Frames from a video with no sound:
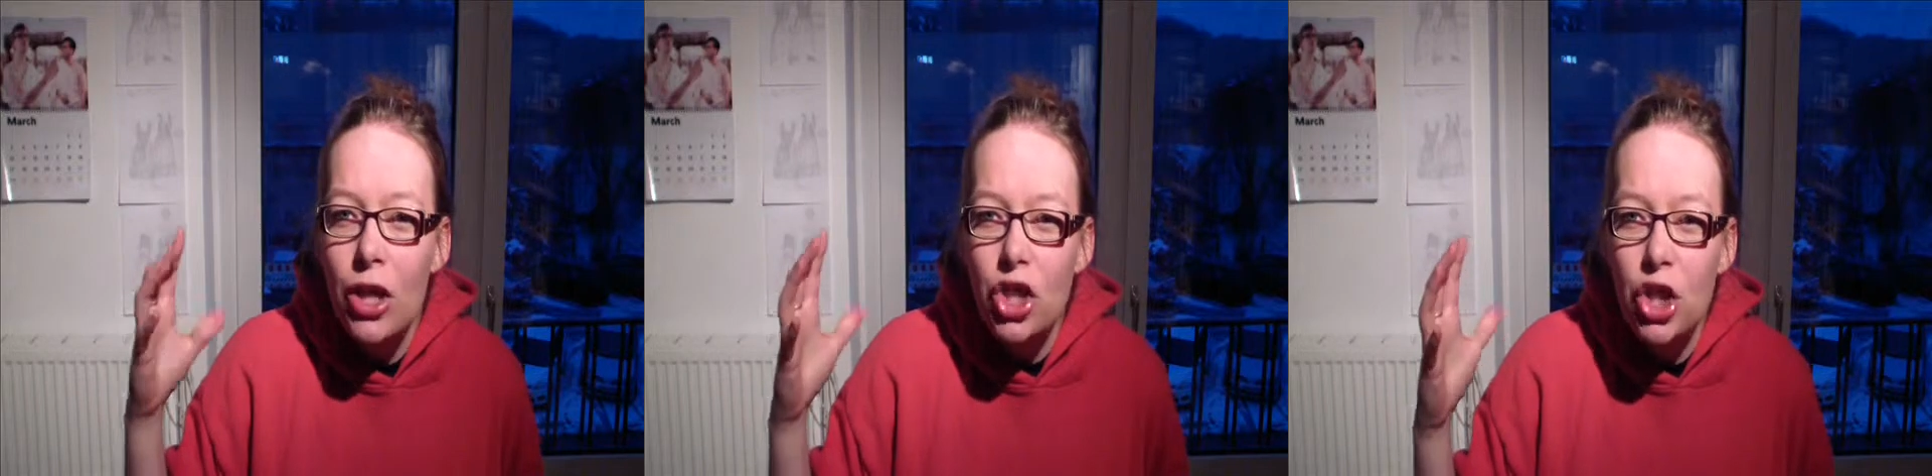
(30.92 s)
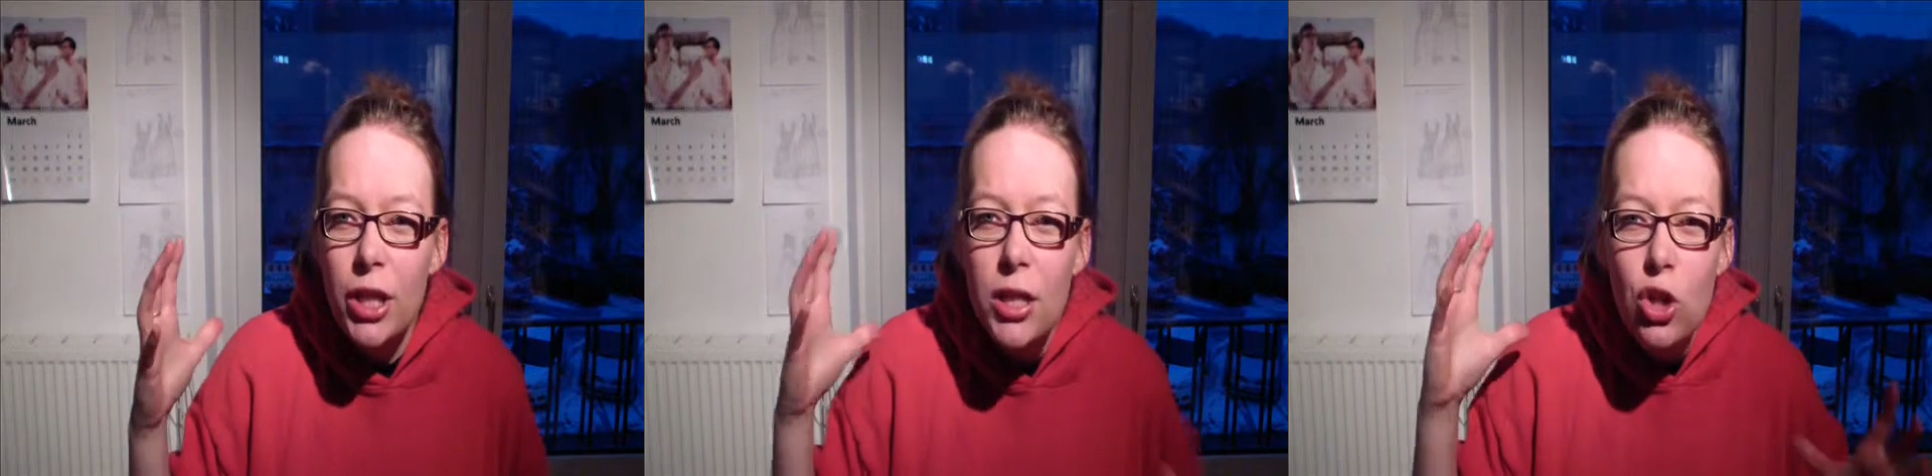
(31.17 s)

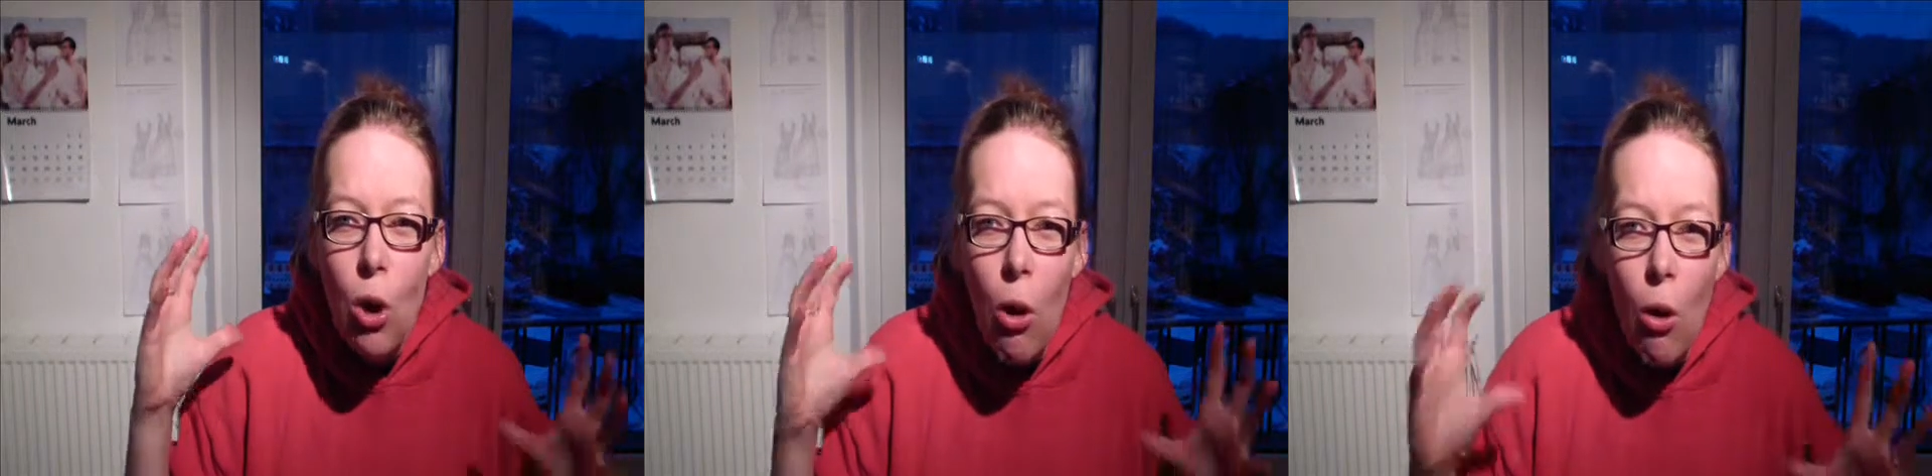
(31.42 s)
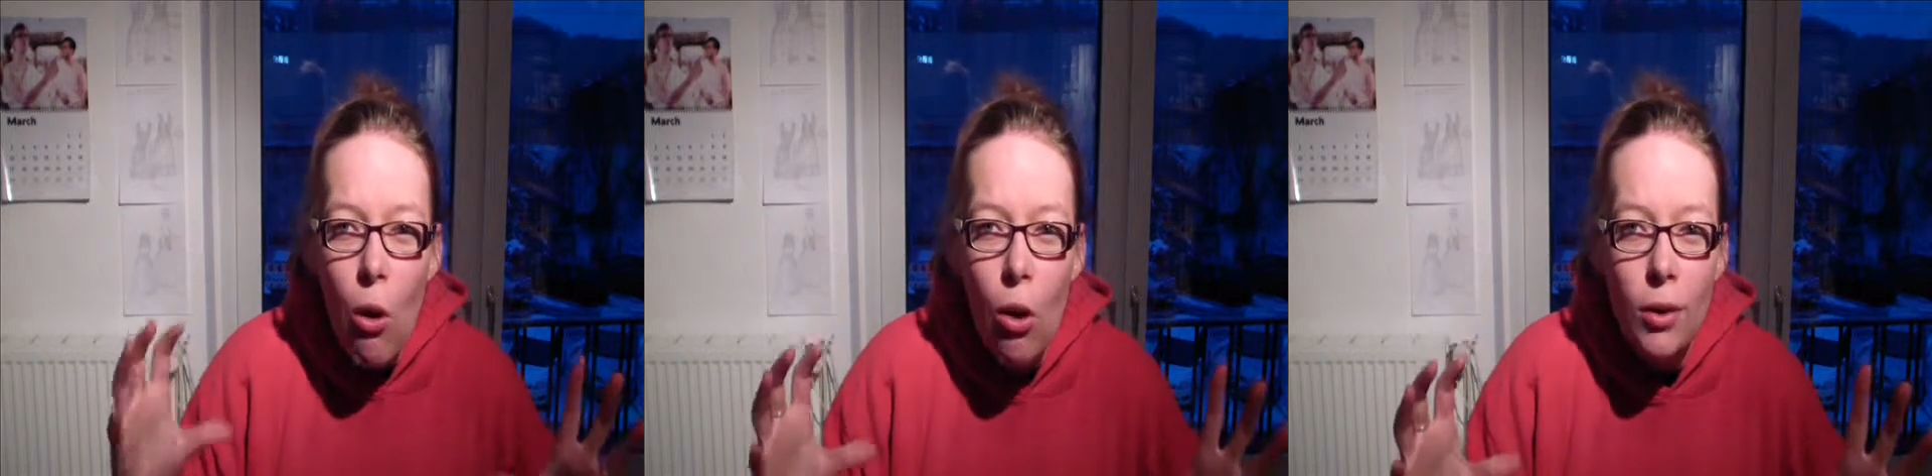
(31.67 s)
She
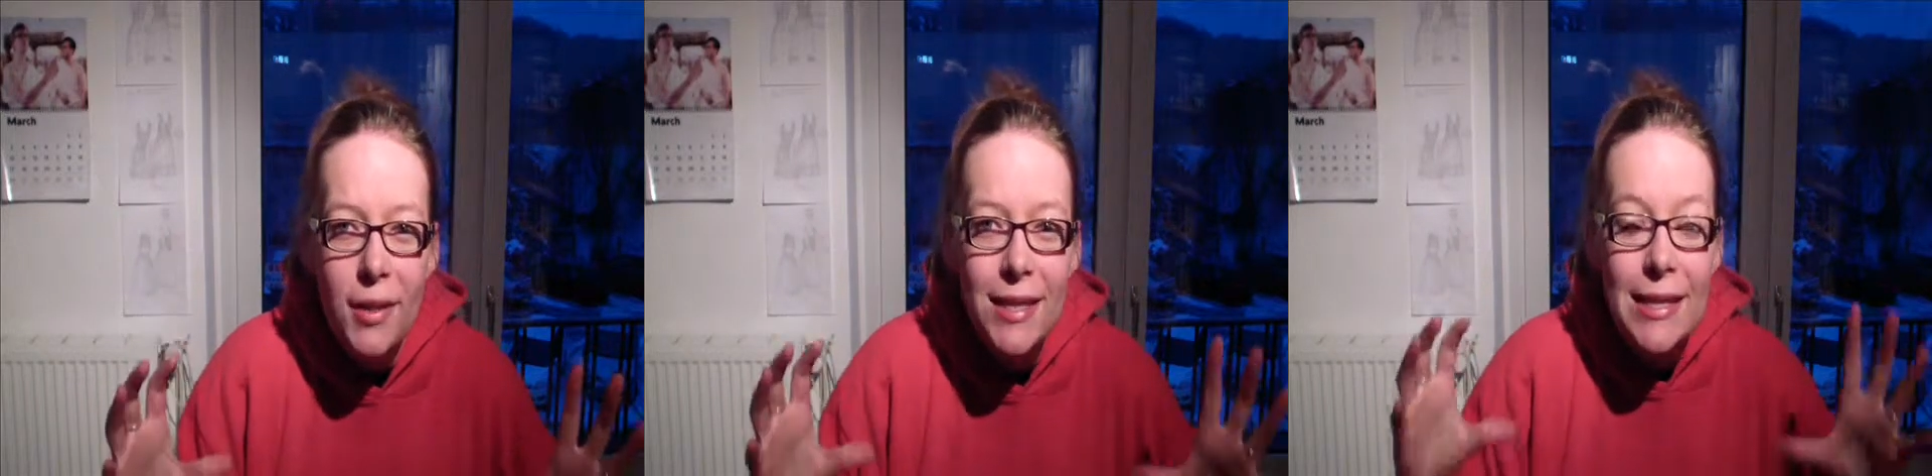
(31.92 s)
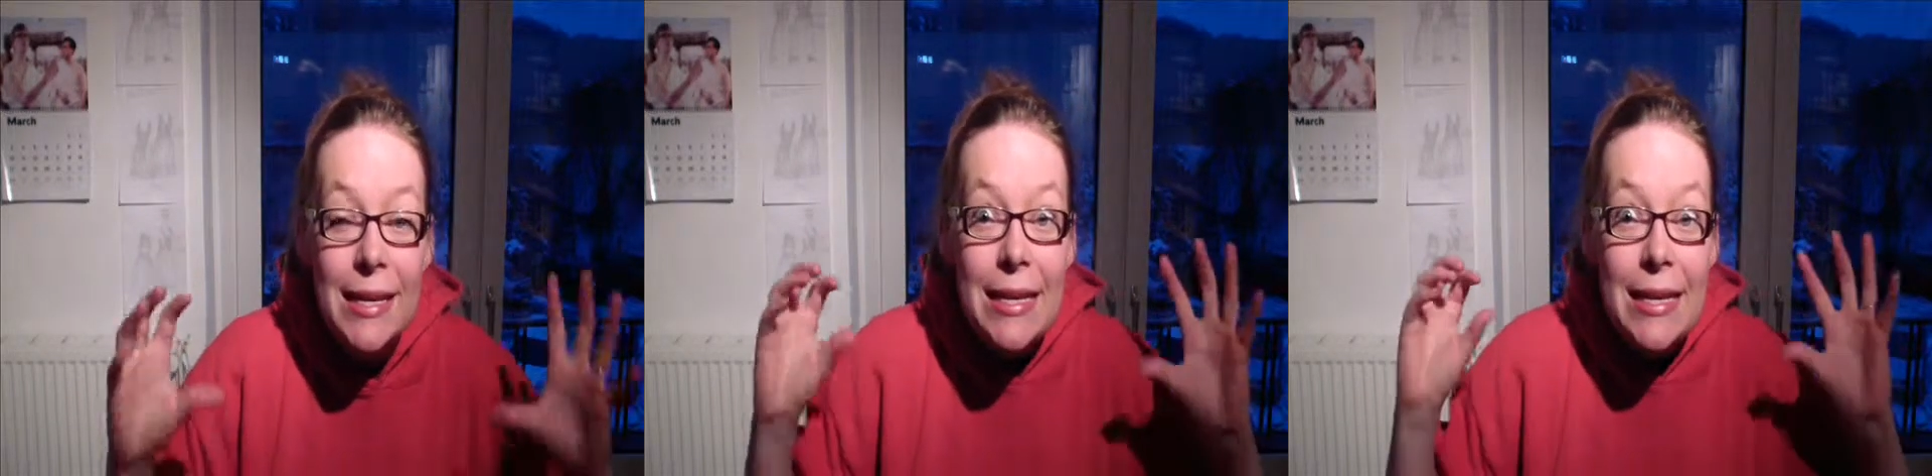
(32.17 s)

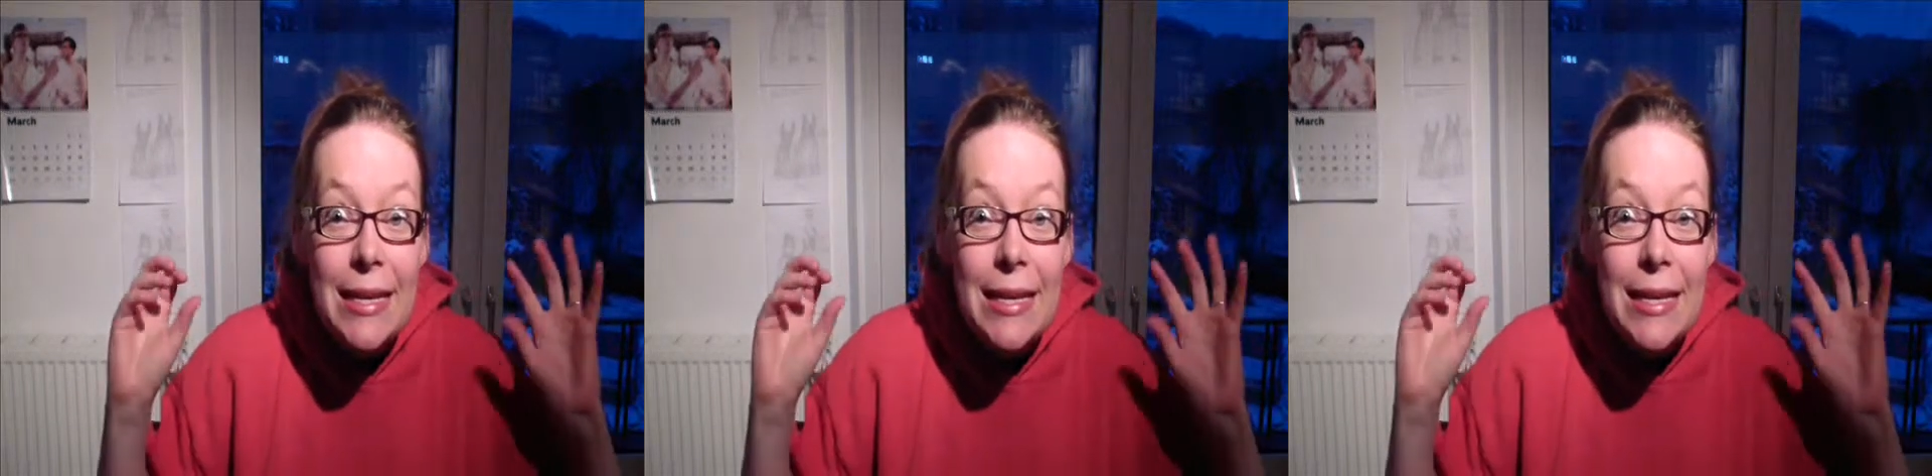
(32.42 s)
talks